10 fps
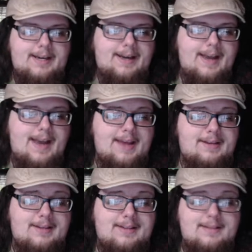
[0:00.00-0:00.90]
And
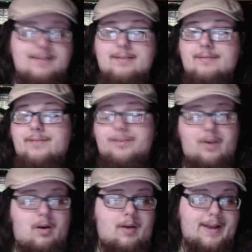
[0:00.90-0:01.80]
first of
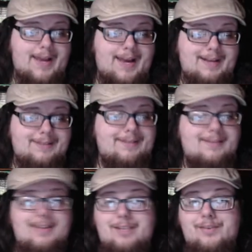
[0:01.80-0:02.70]
all, again,
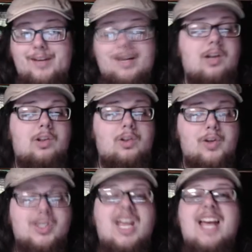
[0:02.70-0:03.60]
this figure
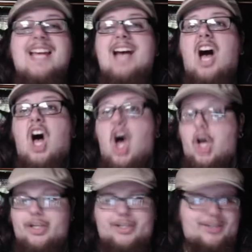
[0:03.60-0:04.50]
looks
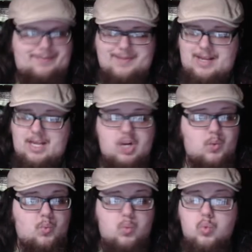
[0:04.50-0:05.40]
awesome.
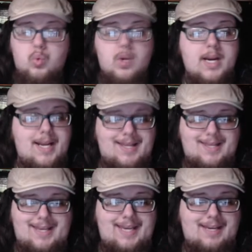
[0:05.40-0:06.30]

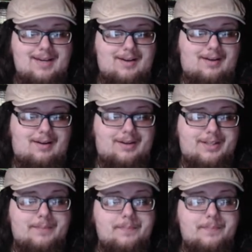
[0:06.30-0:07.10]
Really awesome.